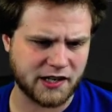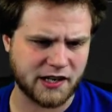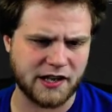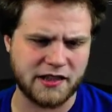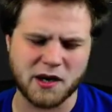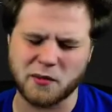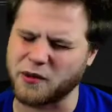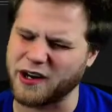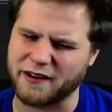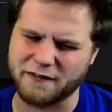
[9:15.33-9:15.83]
and
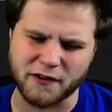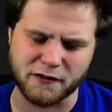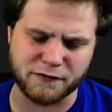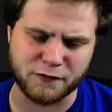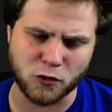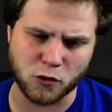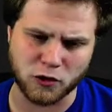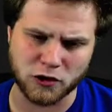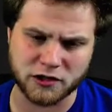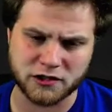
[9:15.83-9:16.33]
then we have the
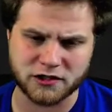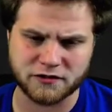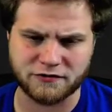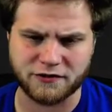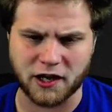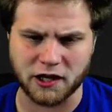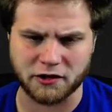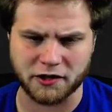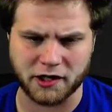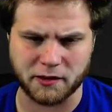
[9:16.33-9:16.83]
Force
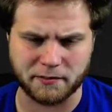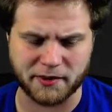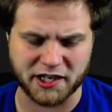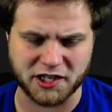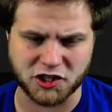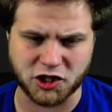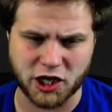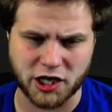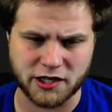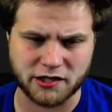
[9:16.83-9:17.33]
followed up by
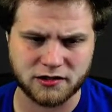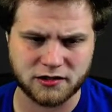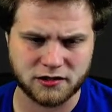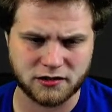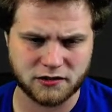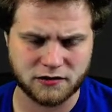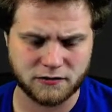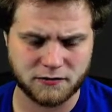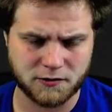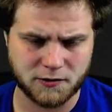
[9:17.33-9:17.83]
Jace.
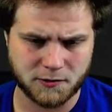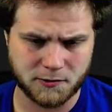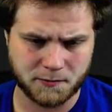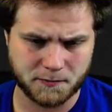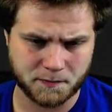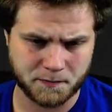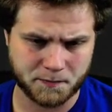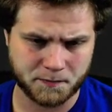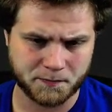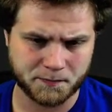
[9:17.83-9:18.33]

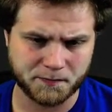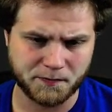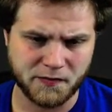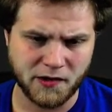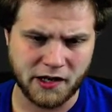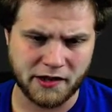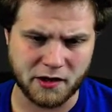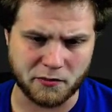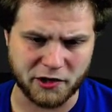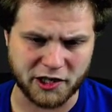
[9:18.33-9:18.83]

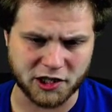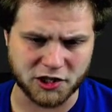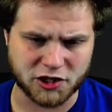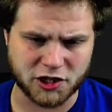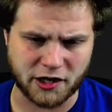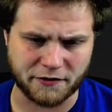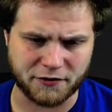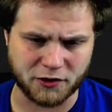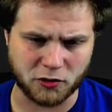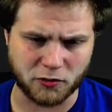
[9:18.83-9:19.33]
Then we can
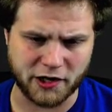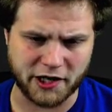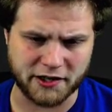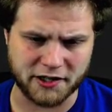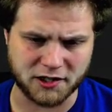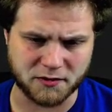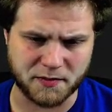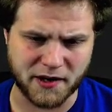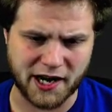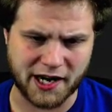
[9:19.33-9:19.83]
shuffle away
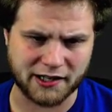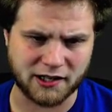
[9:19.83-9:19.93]
these bad